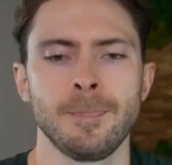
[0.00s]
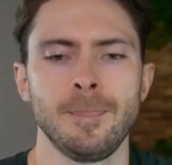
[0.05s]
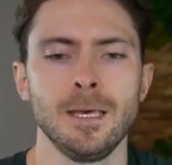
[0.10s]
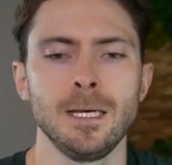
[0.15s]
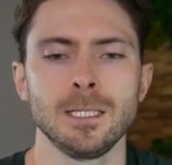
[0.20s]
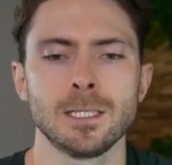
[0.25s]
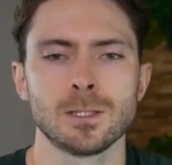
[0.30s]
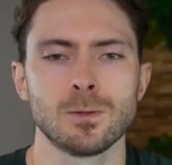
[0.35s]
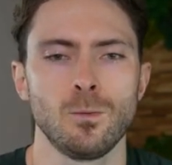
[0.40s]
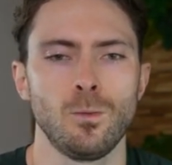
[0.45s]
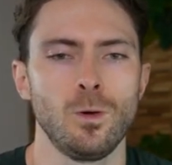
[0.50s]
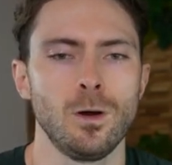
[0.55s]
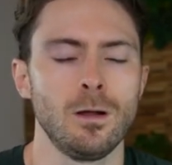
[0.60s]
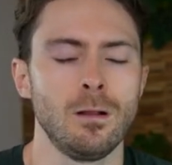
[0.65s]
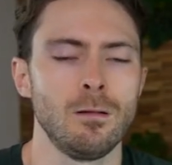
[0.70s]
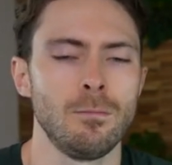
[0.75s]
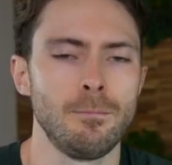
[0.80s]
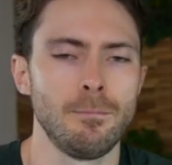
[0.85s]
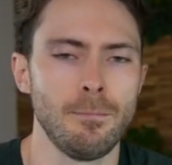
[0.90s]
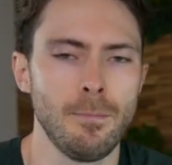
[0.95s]
This
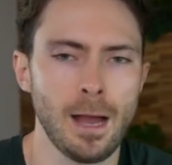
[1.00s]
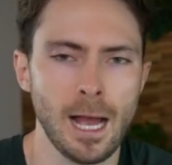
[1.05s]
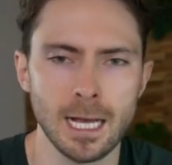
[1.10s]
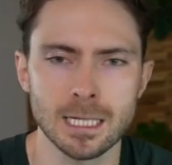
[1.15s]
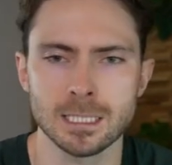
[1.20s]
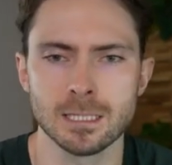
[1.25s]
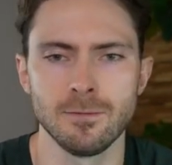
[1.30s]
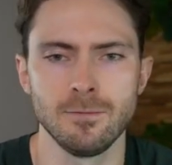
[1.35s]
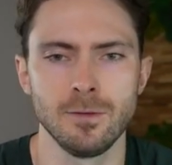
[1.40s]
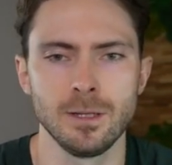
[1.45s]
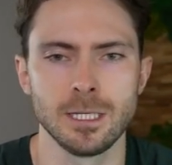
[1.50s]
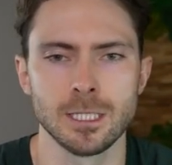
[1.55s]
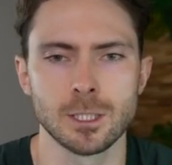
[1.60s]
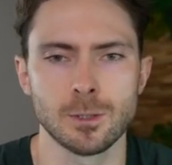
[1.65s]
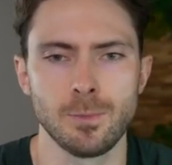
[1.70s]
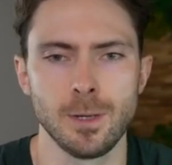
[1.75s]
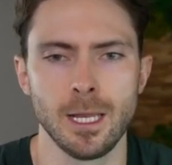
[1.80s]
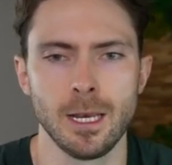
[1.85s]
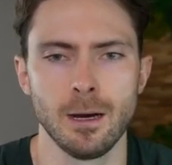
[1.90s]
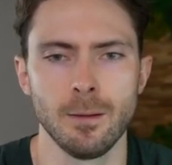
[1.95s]
will massively
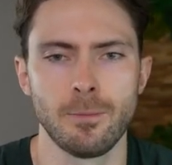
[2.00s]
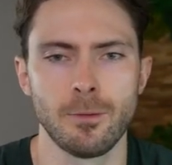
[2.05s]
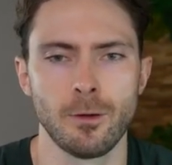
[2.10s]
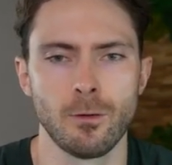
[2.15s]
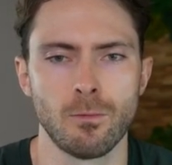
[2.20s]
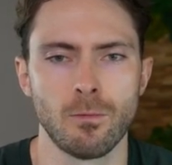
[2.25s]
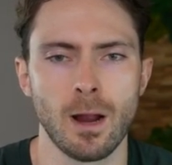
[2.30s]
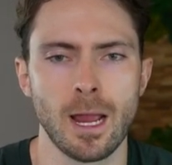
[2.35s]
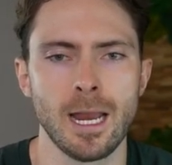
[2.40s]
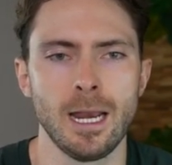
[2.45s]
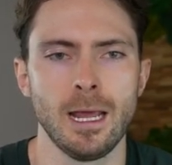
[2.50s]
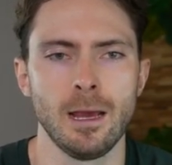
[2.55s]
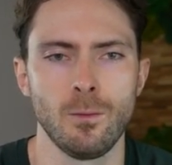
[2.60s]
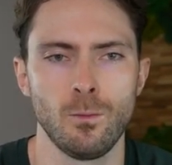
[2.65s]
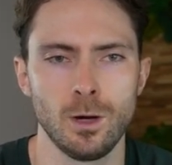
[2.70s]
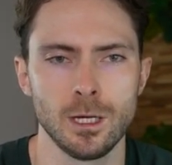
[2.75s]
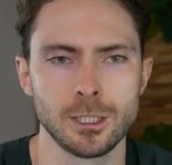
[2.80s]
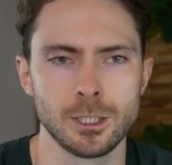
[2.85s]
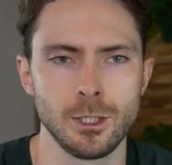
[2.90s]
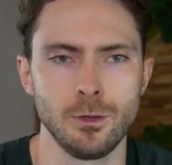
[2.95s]
speed up the rate
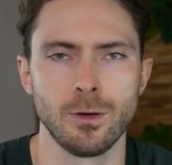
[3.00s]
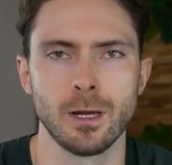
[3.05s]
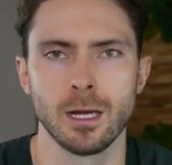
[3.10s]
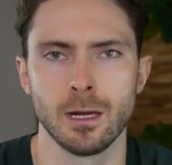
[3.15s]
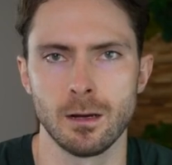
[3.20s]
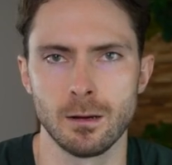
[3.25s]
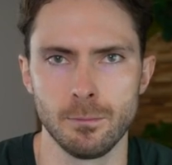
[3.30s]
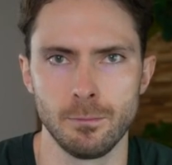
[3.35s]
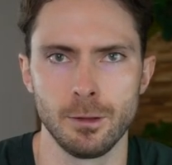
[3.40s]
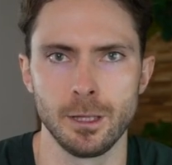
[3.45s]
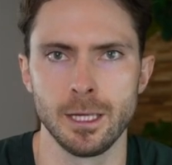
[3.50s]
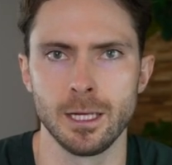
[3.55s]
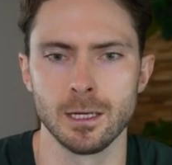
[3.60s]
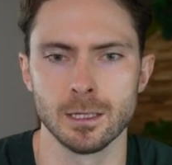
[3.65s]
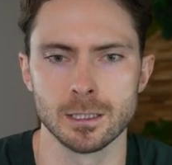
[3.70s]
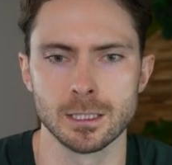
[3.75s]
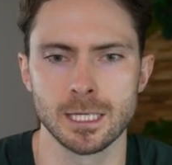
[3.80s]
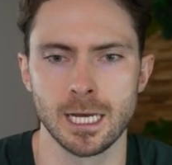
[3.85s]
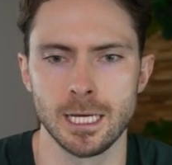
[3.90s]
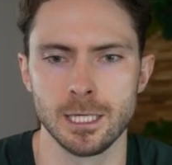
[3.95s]
at which you can complete
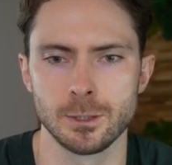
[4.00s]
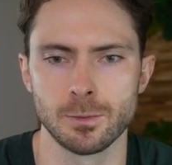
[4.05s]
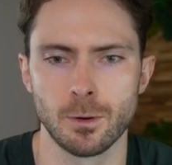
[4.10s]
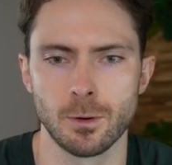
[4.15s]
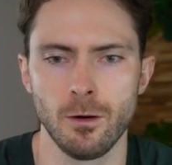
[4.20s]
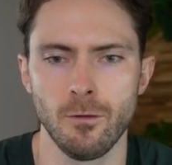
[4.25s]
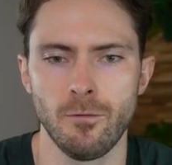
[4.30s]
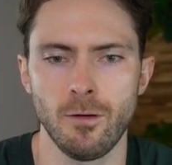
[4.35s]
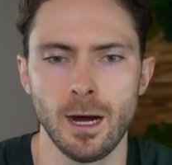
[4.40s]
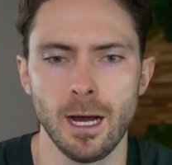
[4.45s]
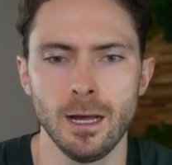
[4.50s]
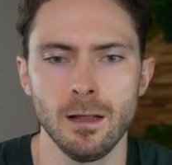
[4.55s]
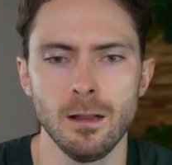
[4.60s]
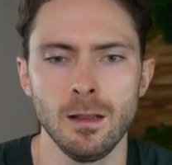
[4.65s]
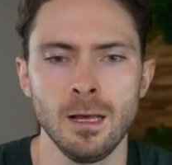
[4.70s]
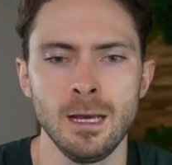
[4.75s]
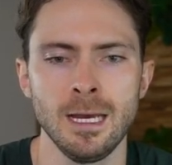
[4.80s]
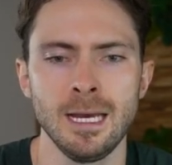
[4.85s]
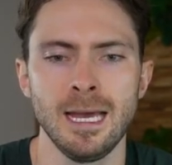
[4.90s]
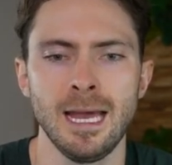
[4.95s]
your Sage
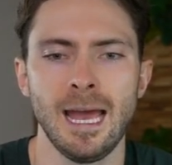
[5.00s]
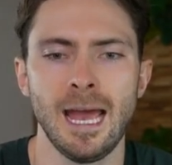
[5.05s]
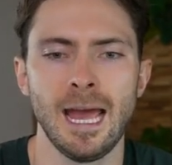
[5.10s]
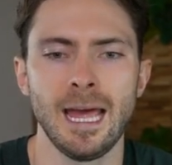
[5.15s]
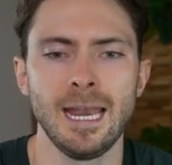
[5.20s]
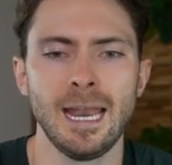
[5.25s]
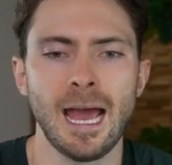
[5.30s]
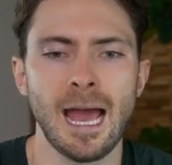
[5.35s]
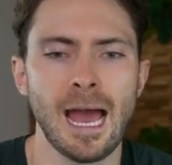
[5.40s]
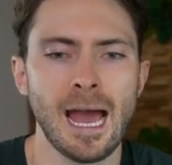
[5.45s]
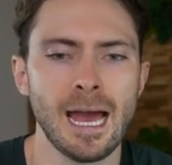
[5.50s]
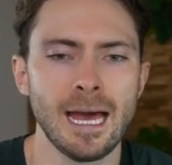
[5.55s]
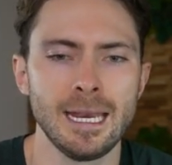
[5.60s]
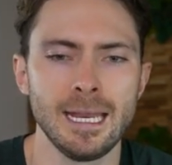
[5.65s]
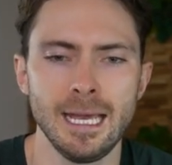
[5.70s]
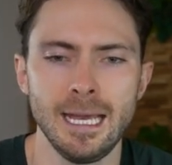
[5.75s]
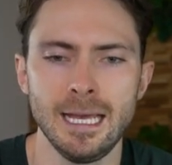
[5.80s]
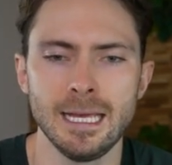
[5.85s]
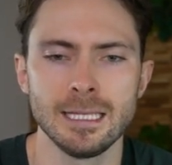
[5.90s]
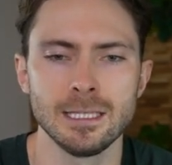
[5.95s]
profile and
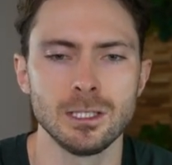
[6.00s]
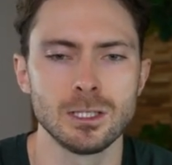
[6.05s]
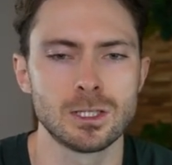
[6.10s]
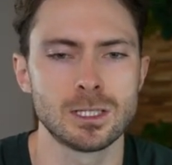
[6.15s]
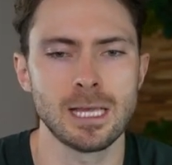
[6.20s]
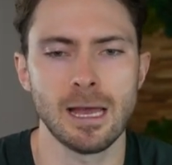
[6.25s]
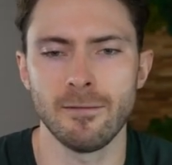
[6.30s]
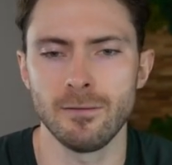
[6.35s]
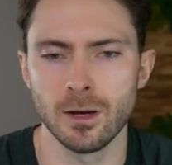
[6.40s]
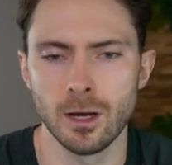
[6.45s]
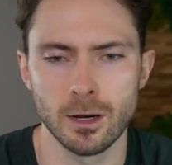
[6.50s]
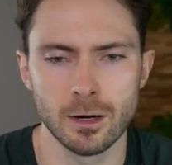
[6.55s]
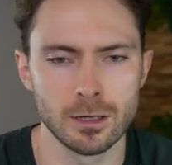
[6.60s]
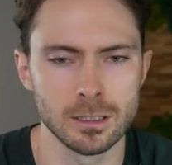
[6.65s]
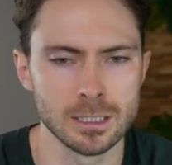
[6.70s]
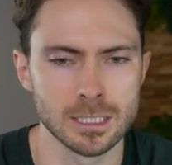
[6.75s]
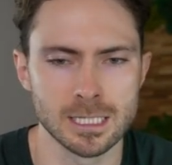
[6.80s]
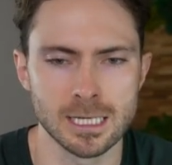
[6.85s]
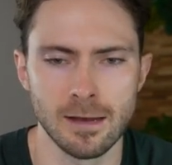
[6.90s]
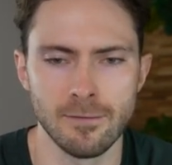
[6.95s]
add in
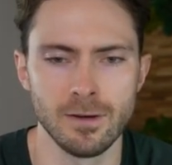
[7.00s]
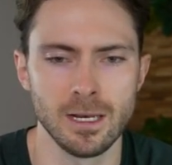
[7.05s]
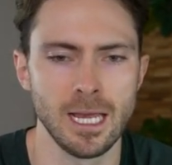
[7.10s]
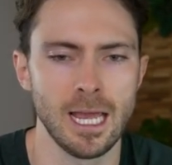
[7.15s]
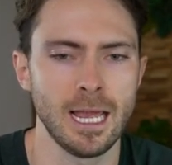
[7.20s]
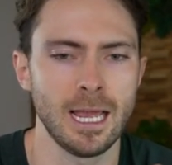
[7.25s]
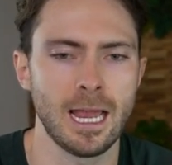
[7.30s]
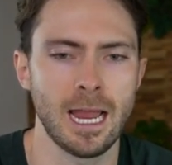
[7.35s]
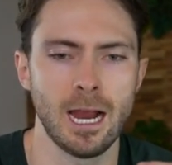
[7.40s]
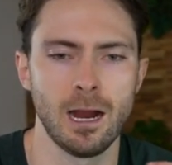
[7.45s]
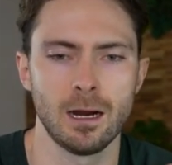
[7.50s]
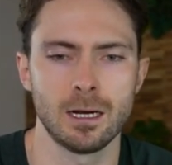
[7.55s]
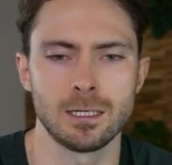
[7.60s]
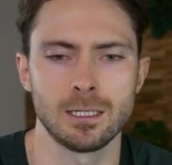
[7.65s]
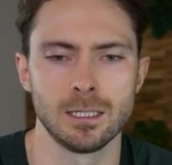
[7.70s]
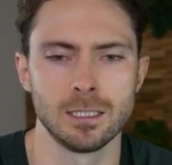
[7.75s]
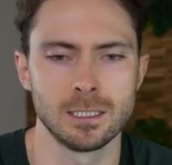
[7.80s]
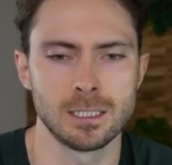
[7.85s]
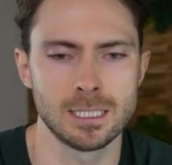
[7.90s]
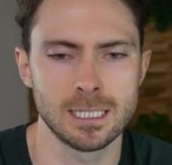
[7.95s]
778
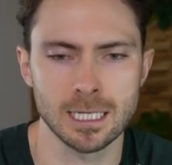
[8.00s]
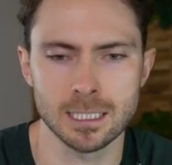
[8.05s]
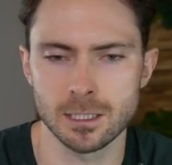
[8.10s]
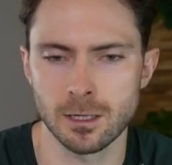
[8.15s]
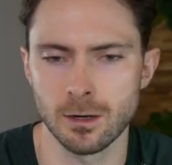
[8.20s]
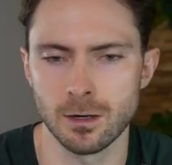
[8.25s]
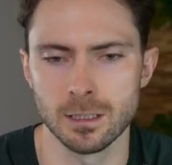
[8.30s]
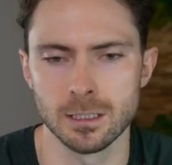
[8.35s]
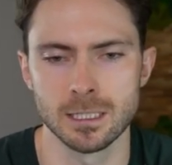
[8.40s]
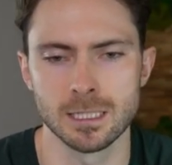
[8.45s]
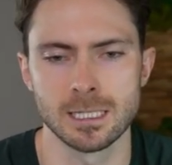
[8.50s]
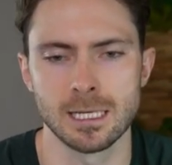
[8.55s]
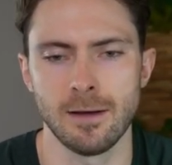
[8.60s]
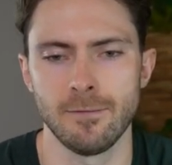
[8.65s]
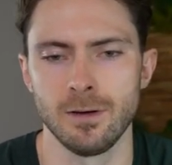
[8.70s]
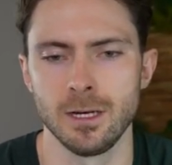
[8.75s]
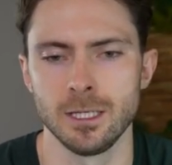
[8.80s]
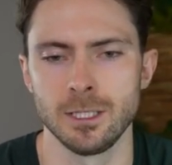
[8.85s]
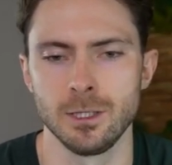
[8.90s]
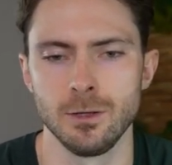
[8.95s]
characters,
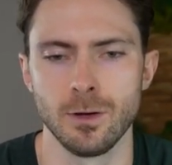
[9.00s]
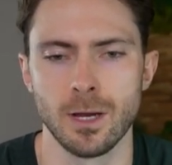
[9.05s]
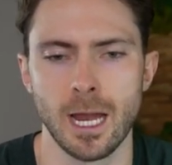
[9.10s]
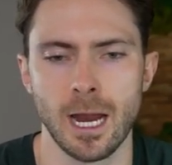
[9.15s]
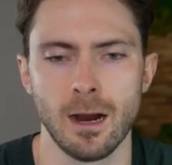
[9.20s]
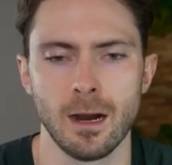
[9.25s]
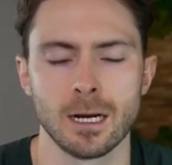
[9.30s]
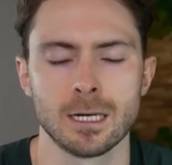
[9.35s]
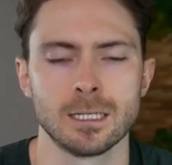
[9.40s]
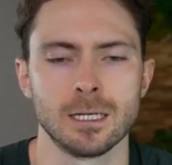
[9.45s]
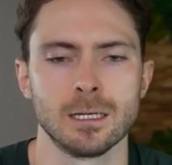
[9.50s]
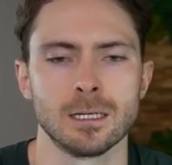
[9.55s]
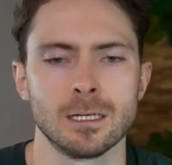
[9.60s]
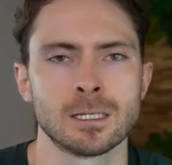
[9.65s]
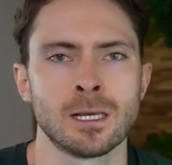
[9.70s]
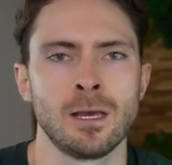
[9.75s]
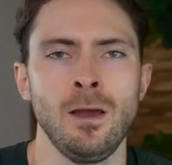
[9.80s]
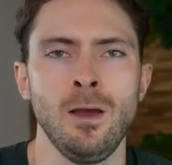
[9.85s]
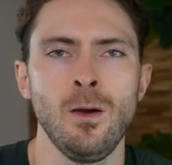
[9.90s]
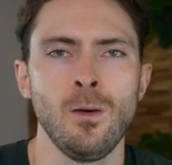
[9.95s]
672
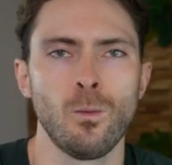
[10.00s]
characters,